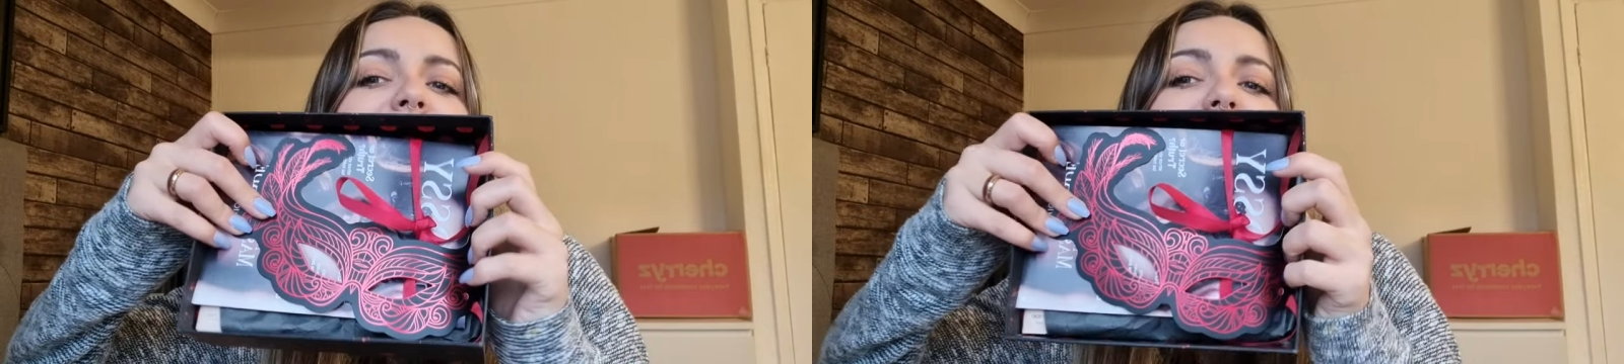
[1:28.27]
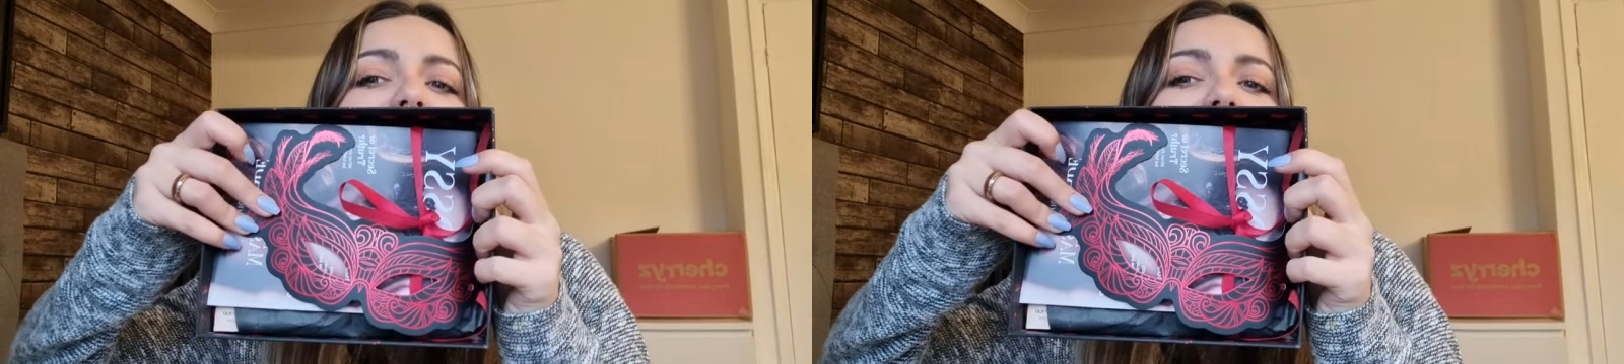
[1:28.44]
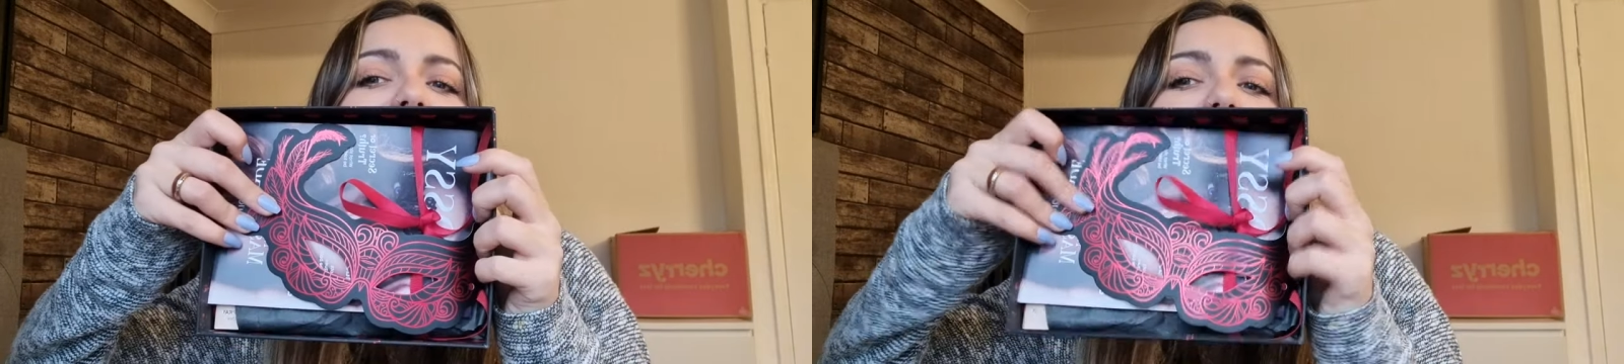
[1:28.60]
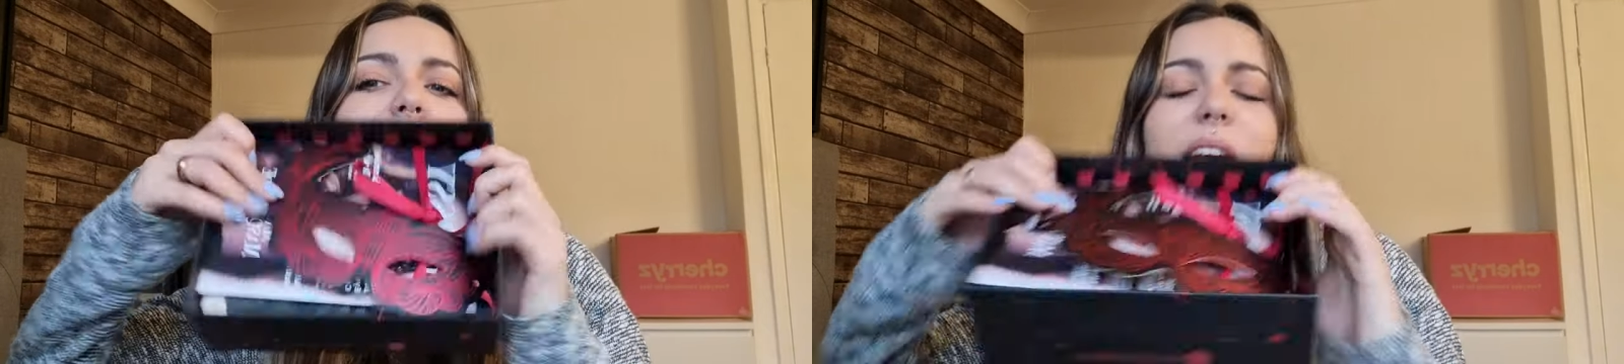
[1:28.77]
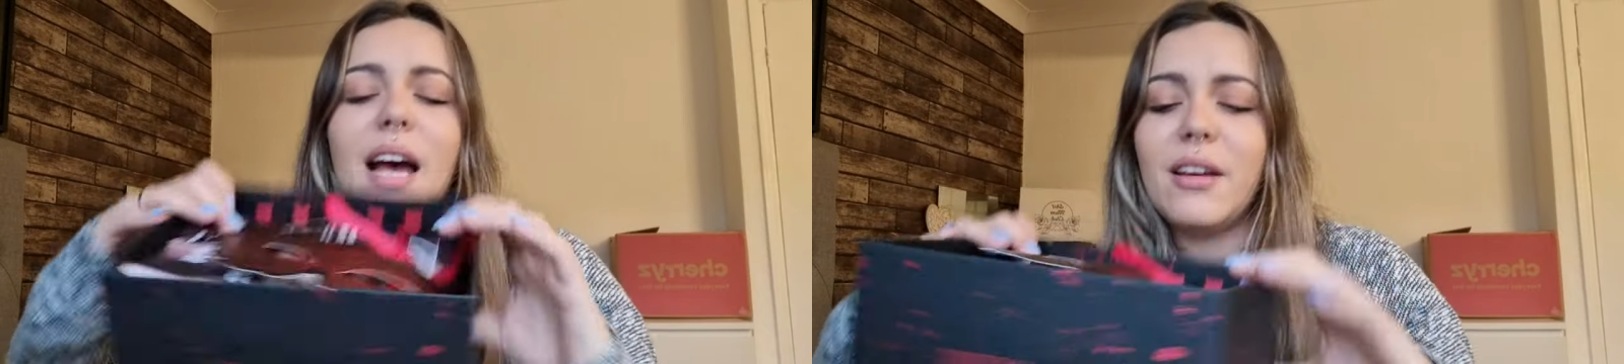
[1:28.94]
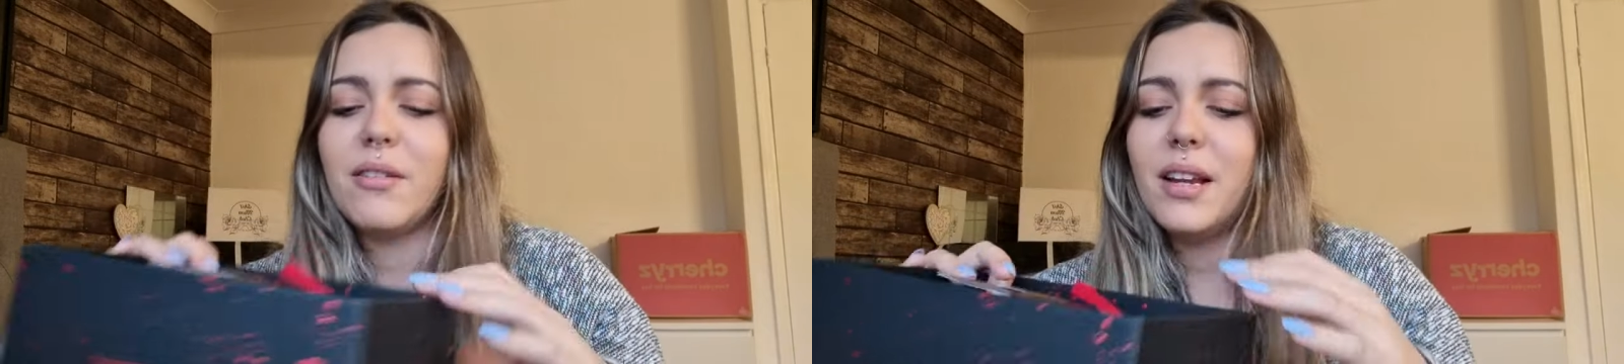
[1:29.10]
How cute is
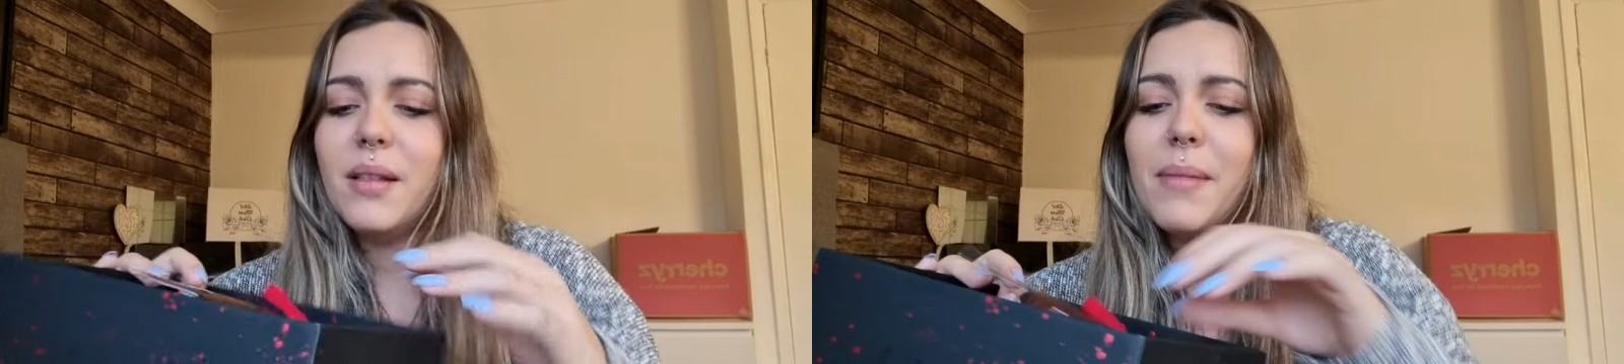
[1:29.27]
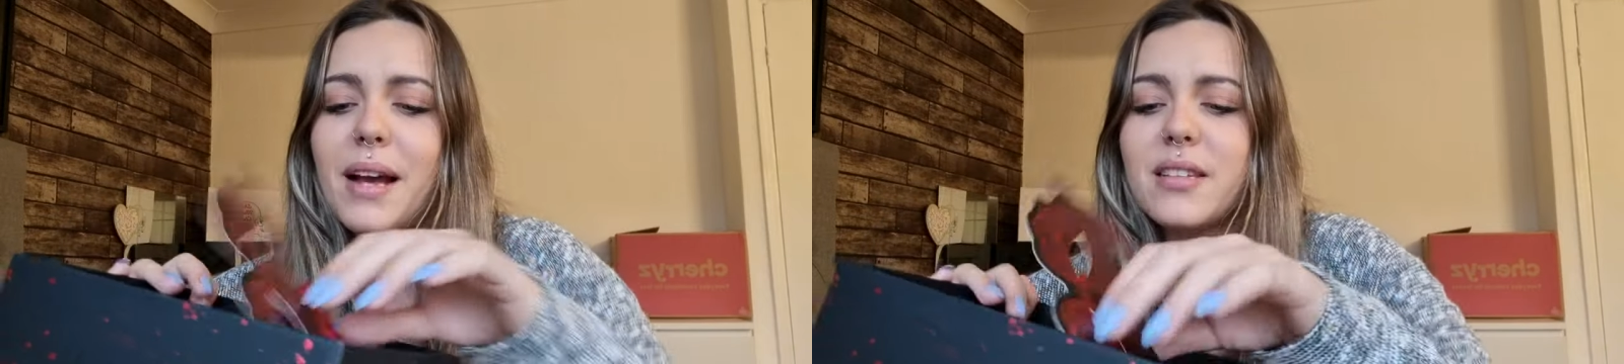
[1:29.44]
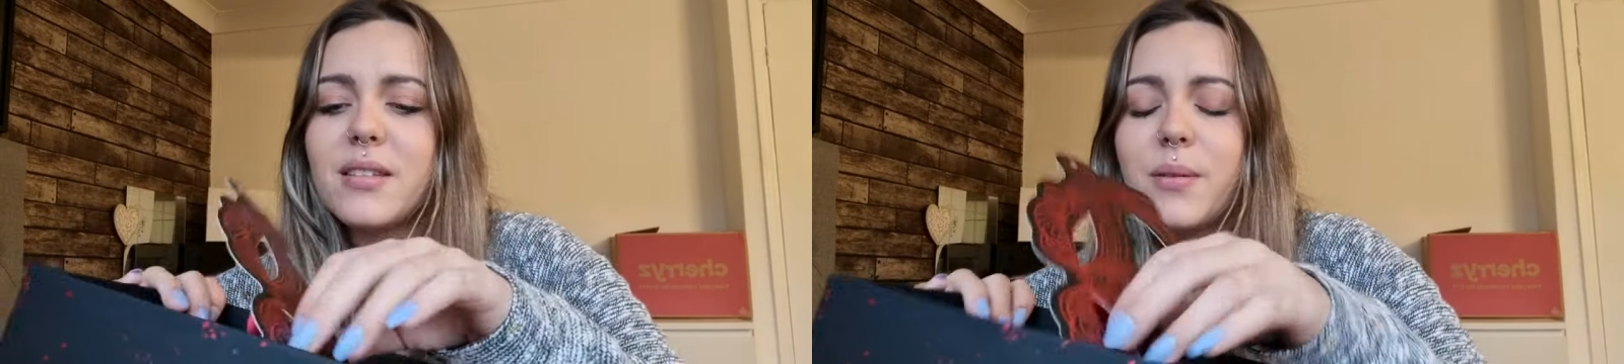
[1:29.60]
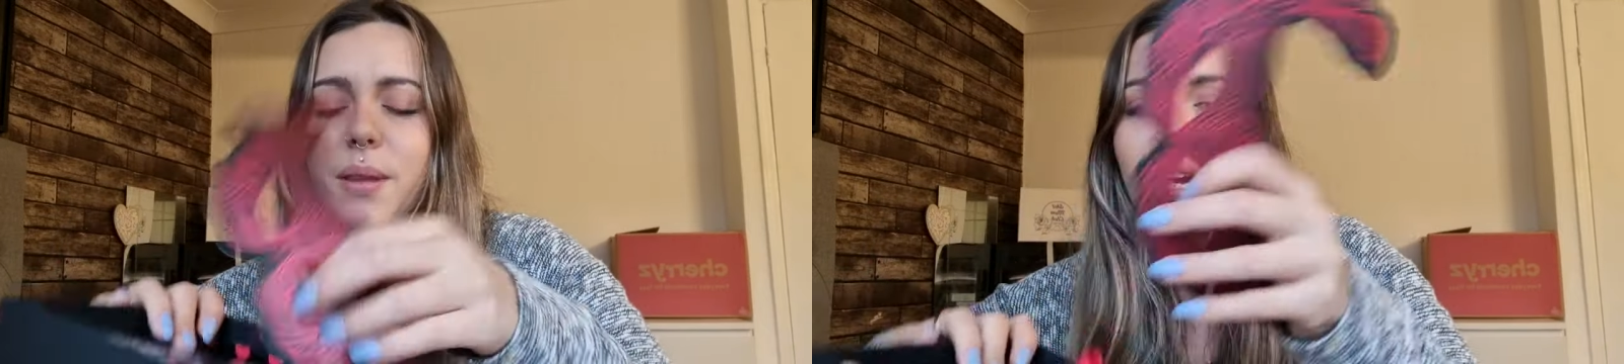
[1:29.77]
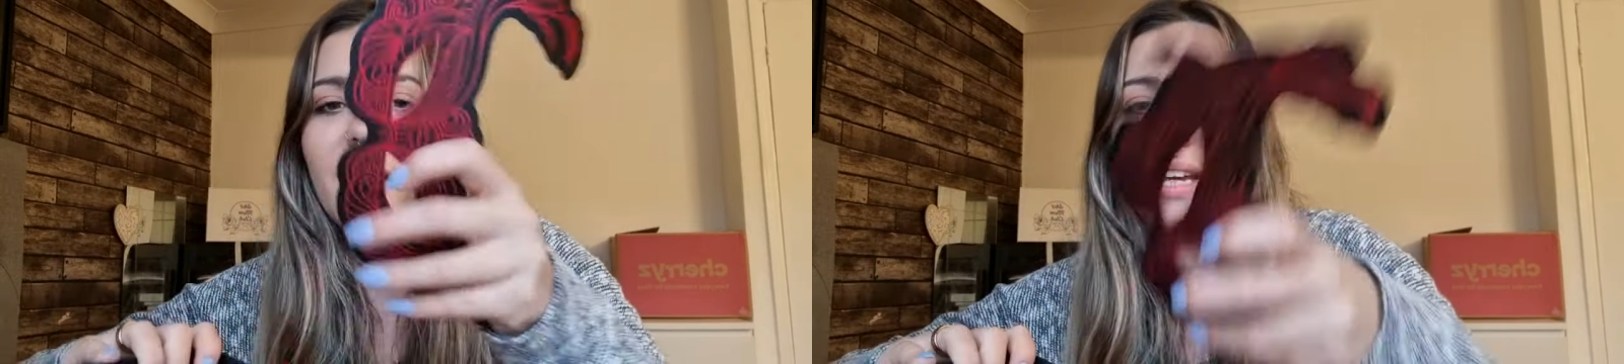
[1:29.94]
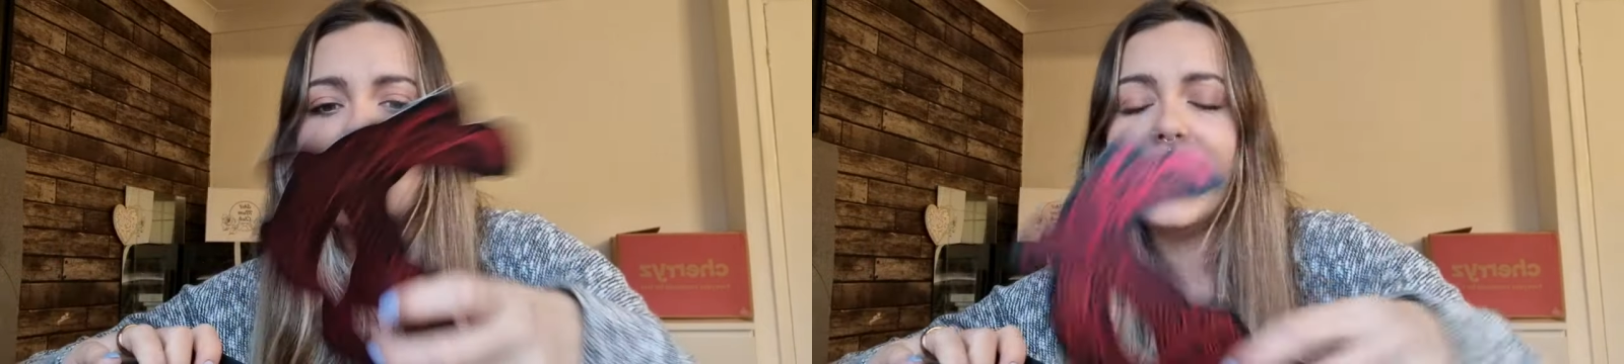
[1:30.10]
that? A little mask
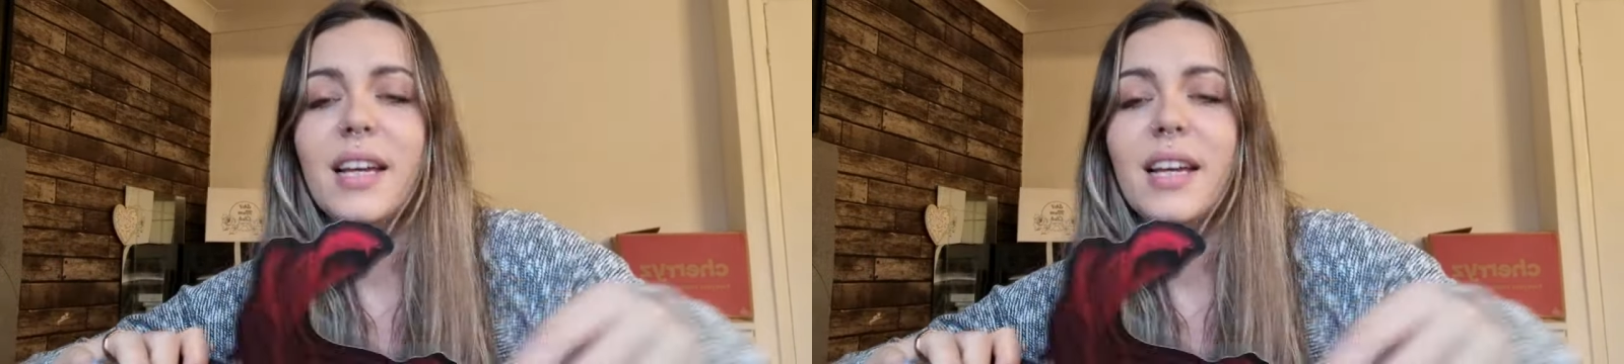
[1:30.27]
there.